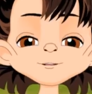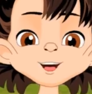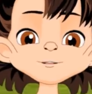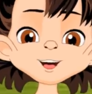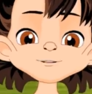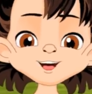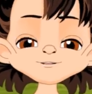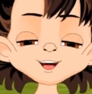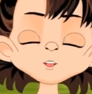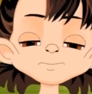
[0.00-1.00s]
What did you
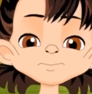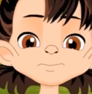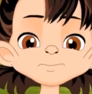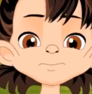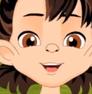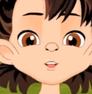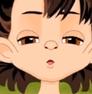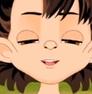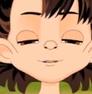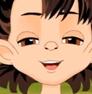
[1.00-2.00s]
do? Where
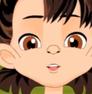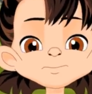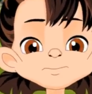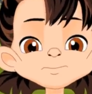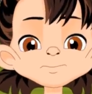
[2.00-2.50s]
are we?